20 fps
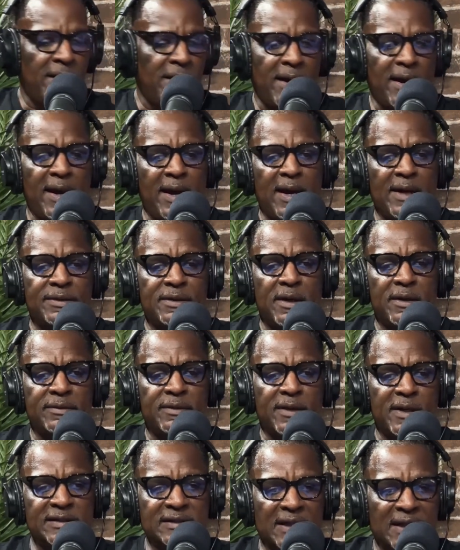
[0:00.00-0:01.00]
And
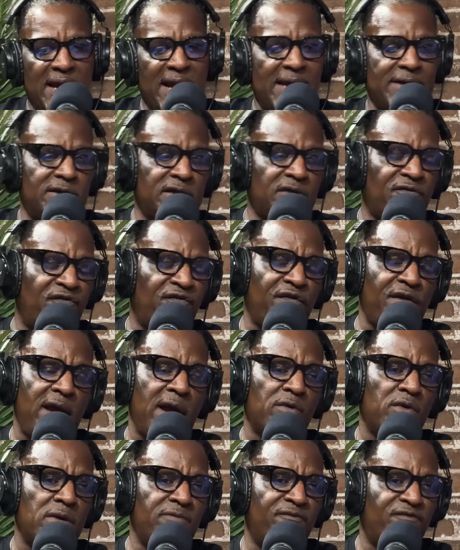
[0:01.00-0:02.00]
this land is
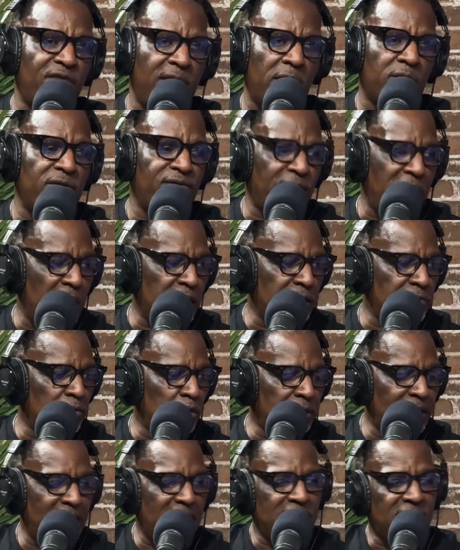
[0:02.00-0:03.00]
very, very valuable
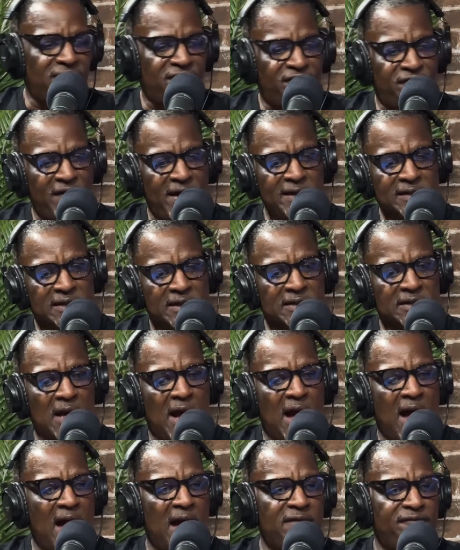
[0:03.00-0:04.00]
land. It faces
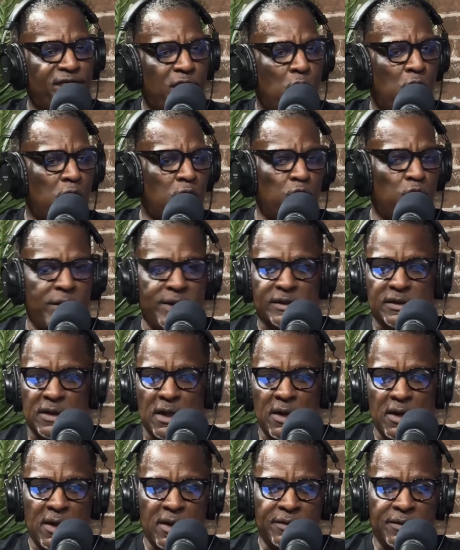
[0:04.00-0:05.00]
I-4, which
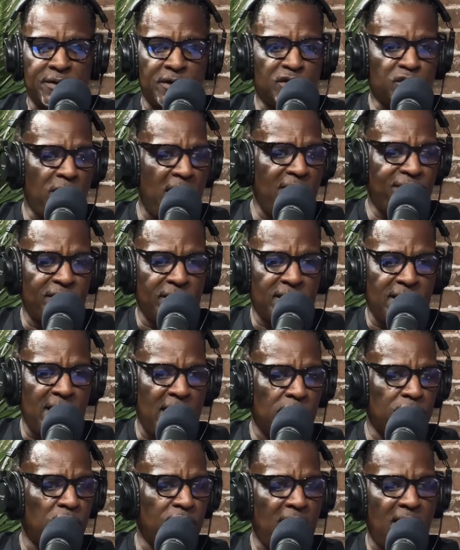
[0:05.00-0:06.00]
the traffic
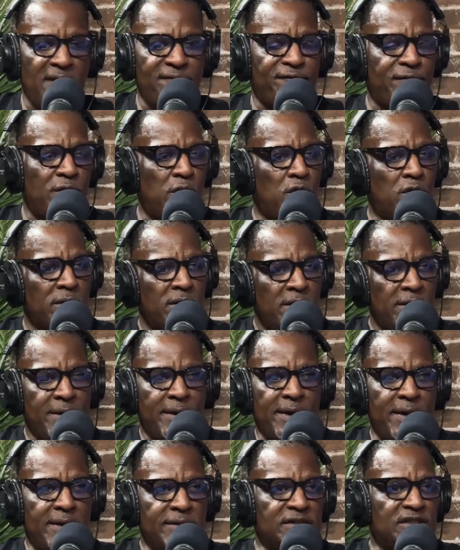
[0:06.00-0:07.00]
count on I-4
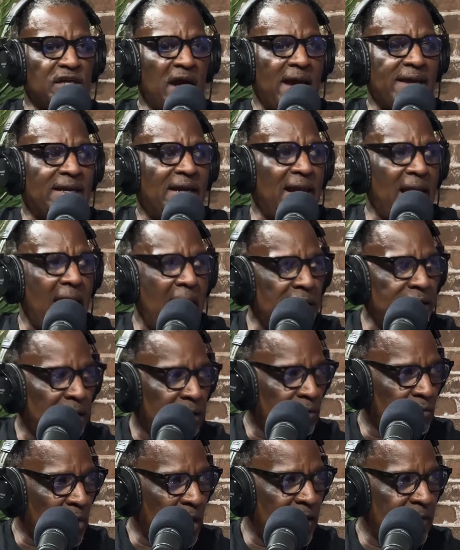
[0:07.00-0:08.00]
is
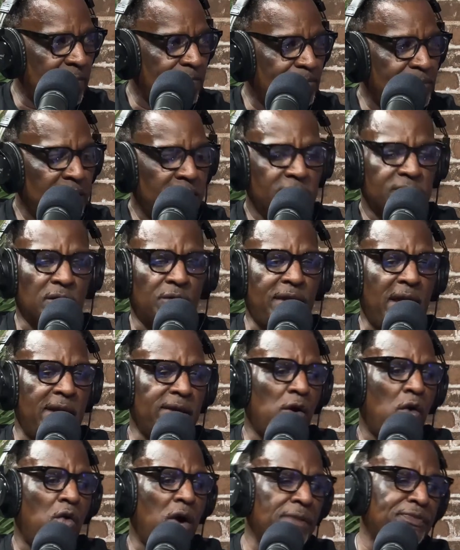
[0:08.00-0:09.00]
gigantic, right? So they
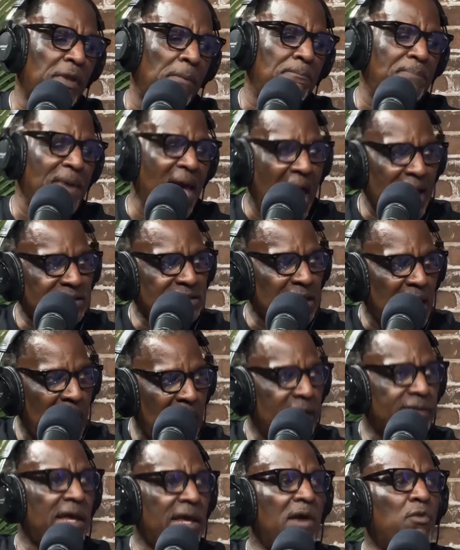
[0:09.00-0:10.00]
don't want the
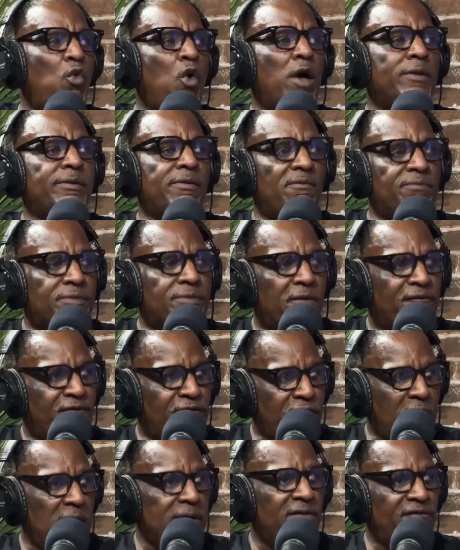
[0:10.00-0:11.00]
backside. They want the
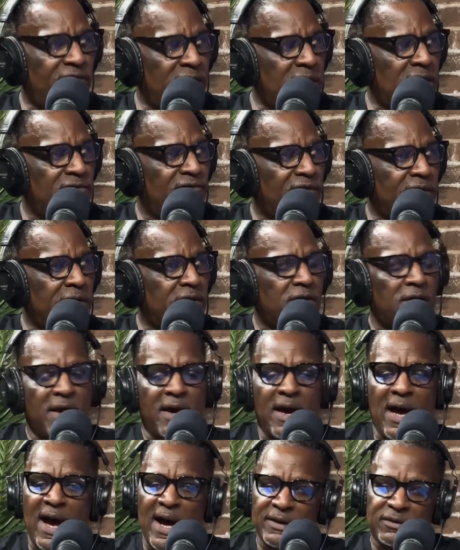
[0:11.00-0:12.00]
front of Eatonville.
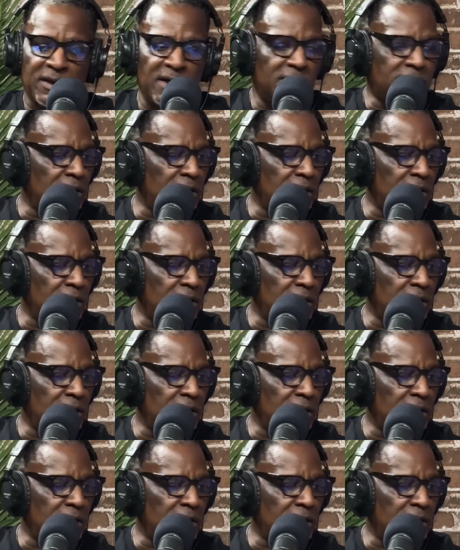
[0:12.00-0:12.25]
I think